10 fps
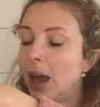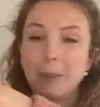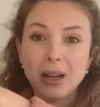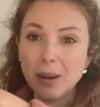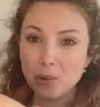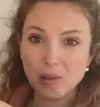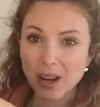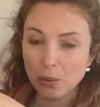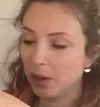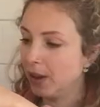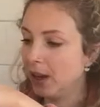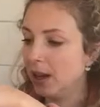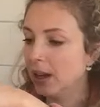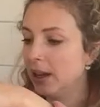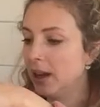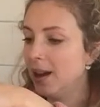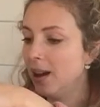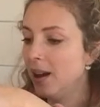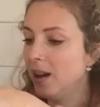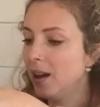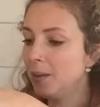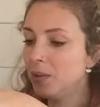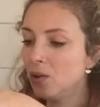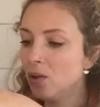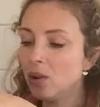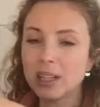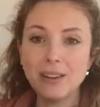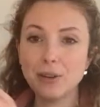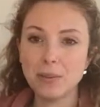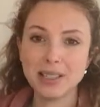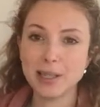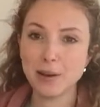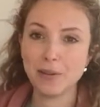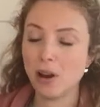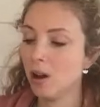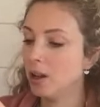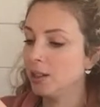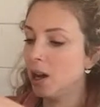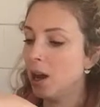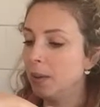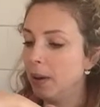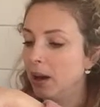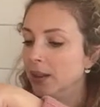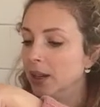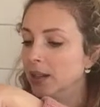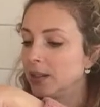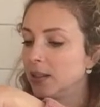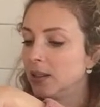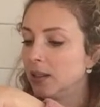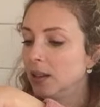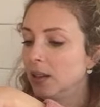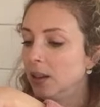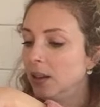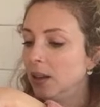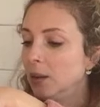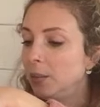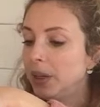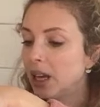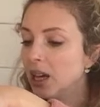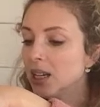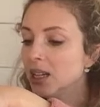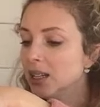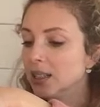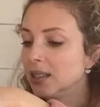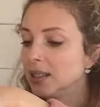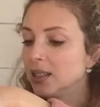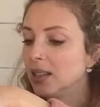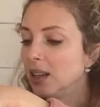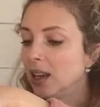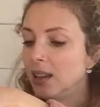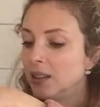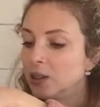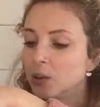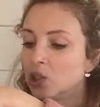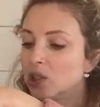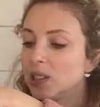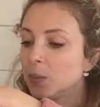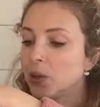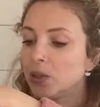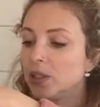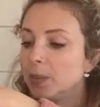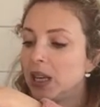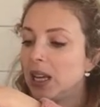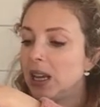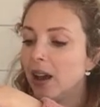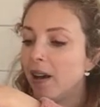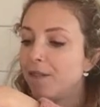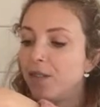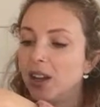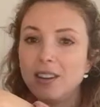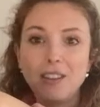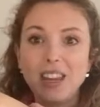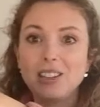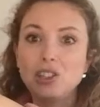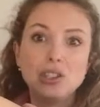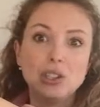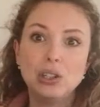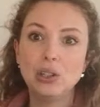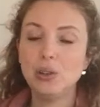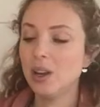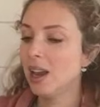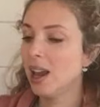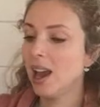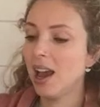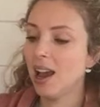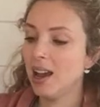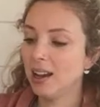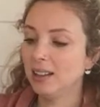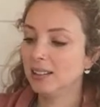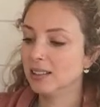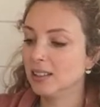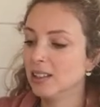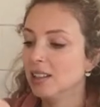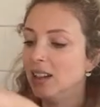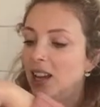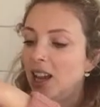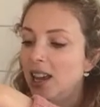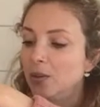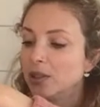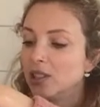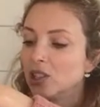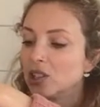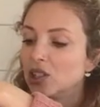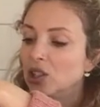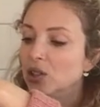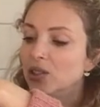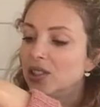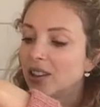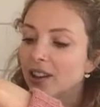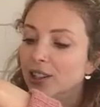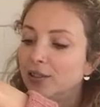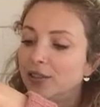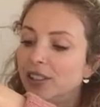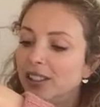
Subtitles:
But I'm all right with it. I'm not giving myself a hard time about this, because this was just supposed to be a fun thing to do, and it was an excuse to kind of